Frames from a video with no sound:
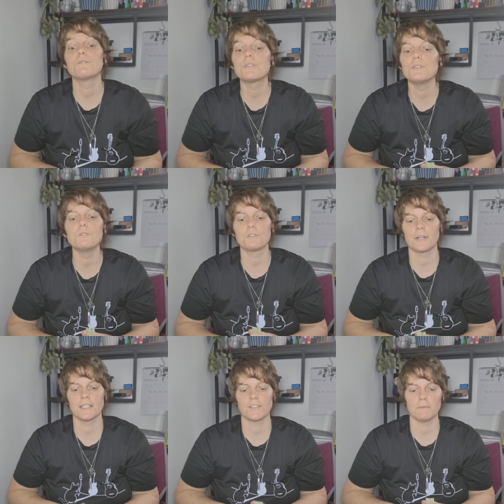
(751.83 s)
to
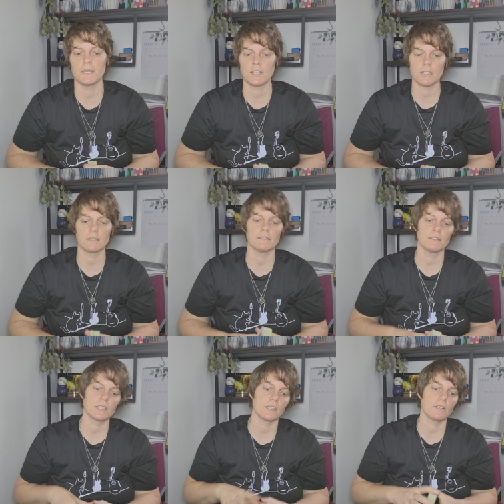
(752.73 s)
transformation.
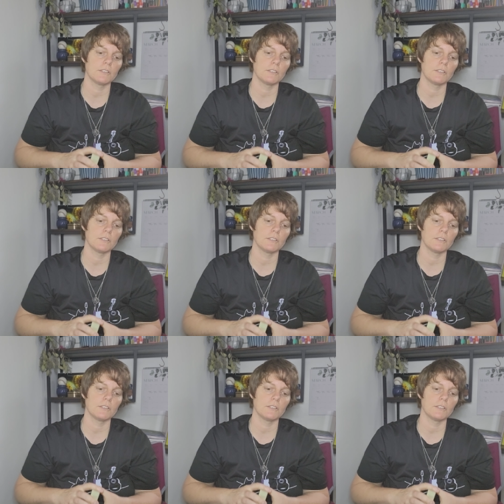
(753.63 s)
So